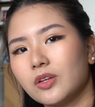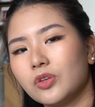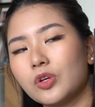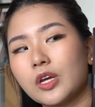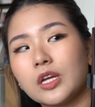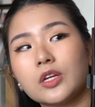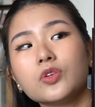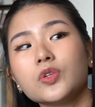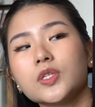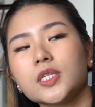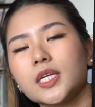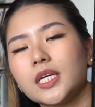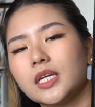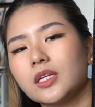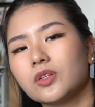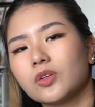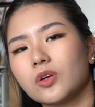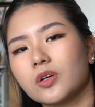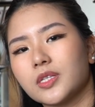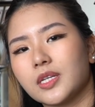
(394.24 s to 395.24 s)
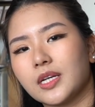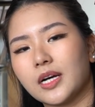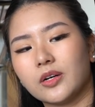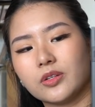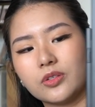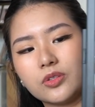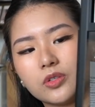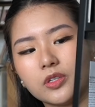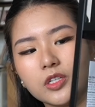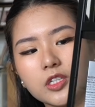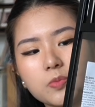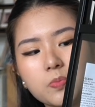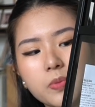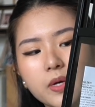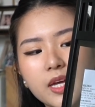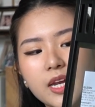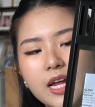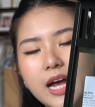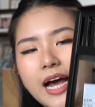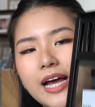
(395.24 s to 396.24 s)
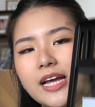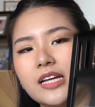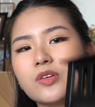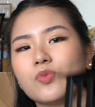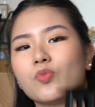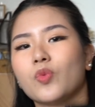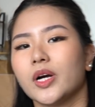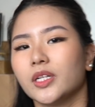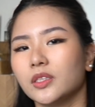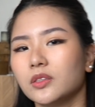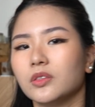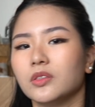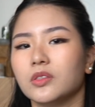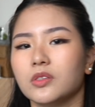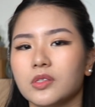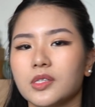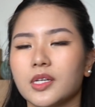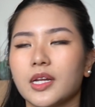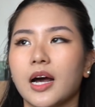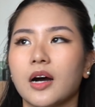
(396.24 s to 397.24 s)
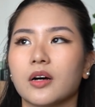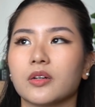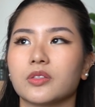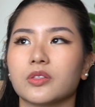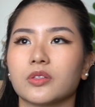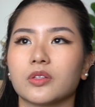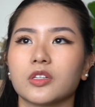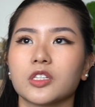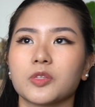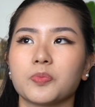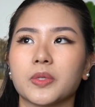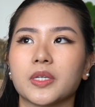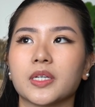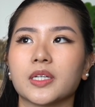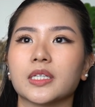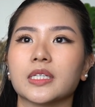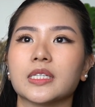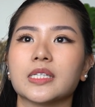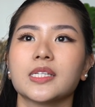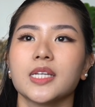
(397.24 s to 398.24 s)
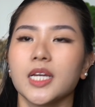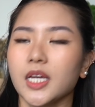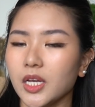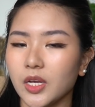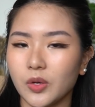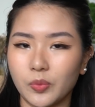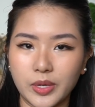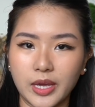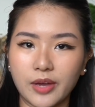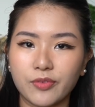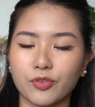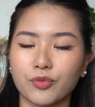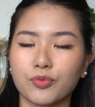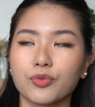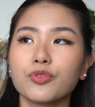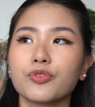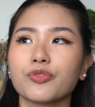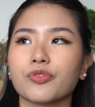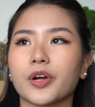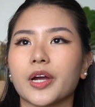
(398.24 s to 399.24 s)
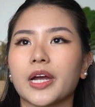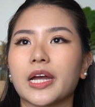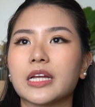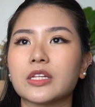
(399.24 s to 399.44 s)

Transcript: You can use it indoors and outdoors, but I want to use it outdoors because we have a roof, right?